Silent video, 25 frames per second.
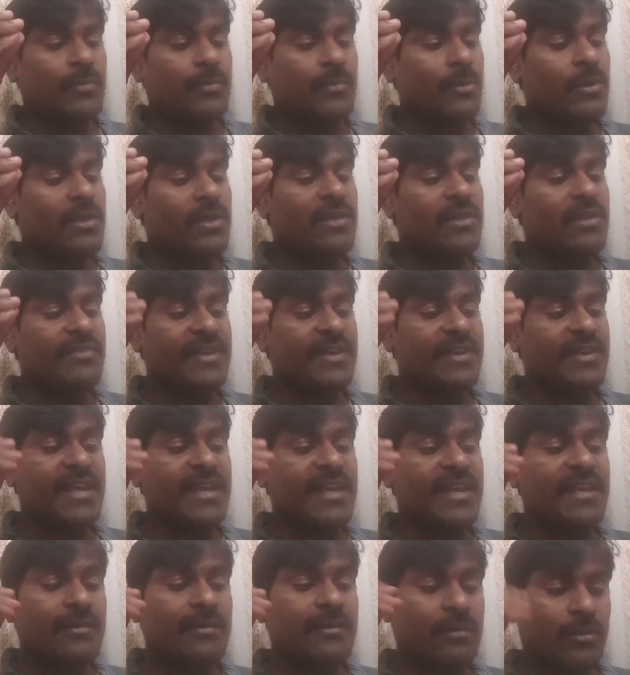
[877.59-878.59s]

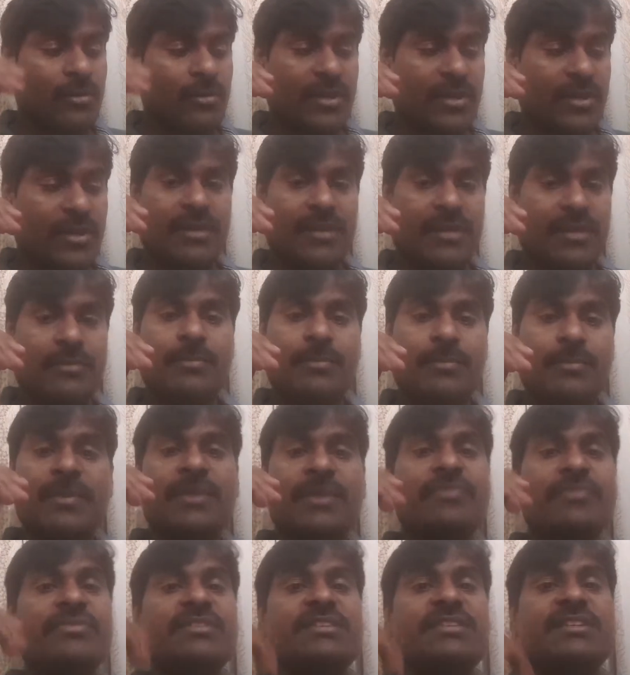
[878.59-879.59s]
polyvinyl chloride,
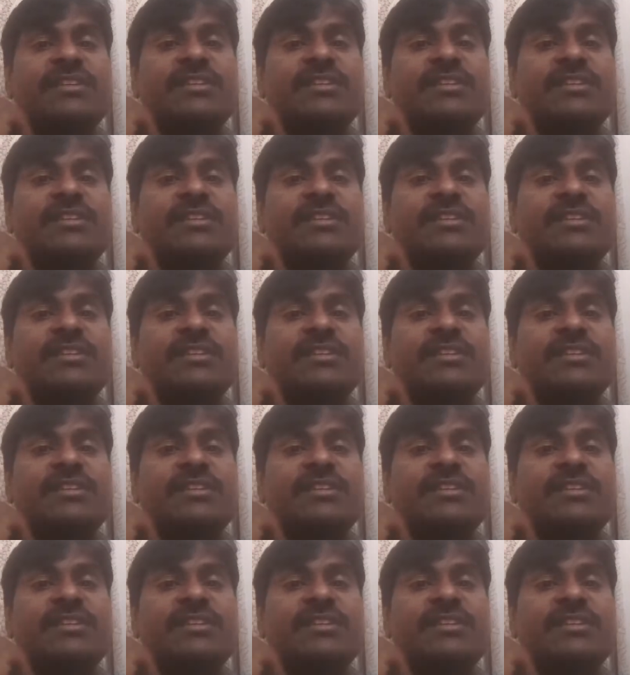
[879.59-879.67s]
PVC